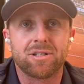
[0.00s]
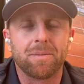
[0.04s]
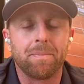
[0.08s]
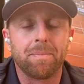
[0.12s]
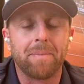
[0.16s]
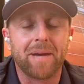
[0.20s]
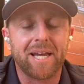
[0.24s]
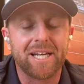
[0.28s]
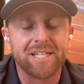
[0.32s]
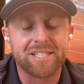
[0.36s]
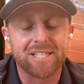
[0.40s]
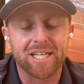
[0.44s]

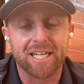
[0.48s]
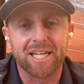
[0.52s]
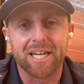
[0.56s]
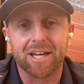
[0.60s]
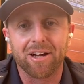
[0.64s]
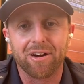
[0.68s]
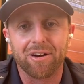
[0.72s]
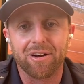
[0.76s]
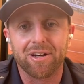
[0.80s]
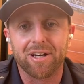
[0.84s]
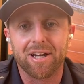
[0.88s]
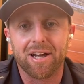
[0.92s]
amazing
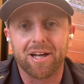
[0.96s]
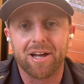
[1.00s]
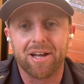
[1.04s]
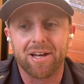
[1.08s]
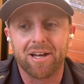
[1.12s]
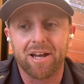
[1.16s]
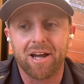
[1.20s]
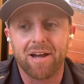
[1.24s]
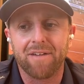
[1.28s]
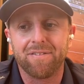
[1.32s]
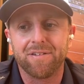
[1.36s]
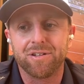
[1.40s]
here,
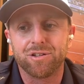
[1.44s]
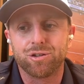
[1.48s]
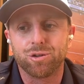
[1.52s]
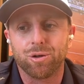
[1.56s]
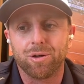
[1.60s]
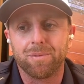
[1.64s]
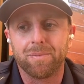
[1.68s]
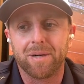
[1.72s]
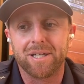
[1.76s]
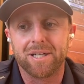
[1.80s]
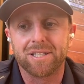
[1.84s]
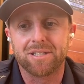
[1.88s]
and I've
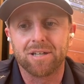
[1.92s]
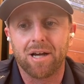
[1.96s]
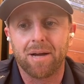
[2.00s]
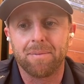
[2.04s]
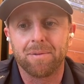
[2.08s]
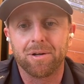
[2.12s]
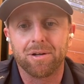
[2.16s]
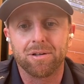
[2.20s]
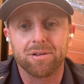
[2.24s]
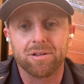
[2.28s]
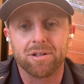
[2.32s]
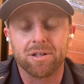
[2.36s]
enjoyed my
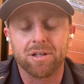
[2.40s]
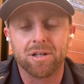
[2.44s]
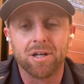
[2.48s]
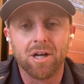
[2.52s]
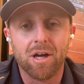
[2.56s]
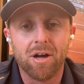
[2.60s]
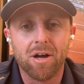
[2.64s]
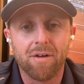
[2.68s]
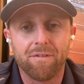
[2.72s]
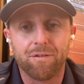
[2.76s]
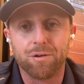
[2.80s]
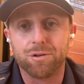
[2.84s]
time here in the
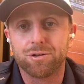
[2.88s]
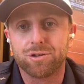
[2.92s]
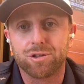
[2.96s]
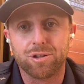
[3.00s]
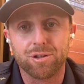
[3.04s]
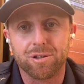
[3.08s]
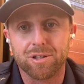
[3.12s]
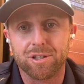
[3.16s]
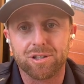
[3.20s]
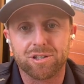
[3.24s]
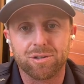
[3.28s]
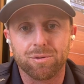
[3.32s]
first
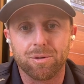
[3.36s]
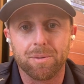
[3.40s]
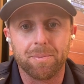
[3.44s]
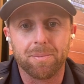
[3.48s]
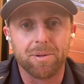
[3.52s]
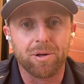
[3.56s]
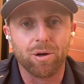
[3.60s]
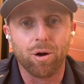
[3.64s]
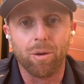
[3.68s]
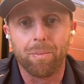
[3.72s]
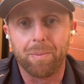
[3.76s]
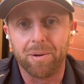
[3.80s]
2 years that we've
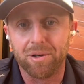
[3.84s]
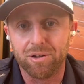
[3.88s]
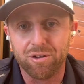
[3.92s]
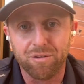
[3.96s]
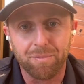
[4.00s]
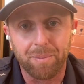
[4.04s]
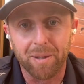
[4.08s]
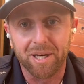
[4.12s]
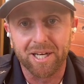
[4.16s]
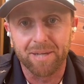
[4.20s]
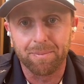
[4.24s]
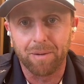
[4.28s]
been open.
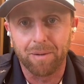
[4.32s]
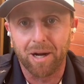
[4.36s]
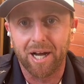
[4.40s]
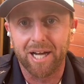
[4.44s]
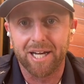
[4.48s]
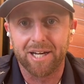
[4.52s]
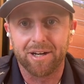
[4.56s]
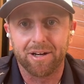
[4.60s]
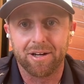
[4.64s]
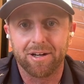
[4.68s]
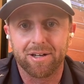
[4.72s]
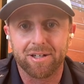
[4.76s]
You've been
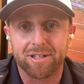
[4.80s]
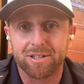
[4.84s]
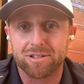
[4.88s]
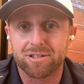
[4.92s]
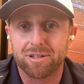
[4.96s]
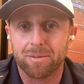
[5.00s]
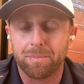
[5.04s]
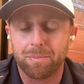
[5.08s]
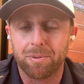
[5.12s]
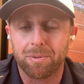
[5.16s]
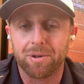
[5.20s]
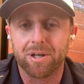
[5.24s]
by here, and
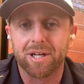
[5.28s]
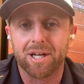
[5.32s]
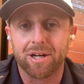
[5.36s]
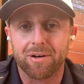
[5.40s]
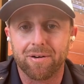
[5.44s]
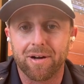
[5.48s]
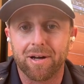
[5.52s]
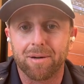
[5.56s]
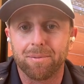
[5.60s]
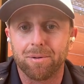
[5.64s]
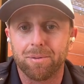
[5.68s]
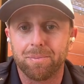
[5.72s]
it's a pretty
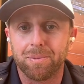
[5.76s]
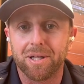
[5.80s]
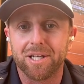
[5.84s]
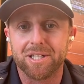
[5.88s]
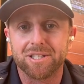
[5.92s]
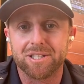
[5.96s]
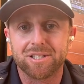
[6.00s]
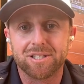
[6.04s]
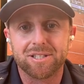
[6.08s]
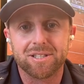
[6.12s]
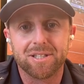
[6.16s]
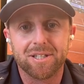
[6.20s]
incredible
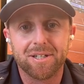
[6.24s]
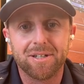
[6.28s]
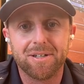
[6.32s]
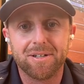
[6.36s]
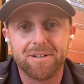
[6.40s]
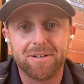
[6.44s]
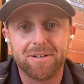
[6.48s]
place.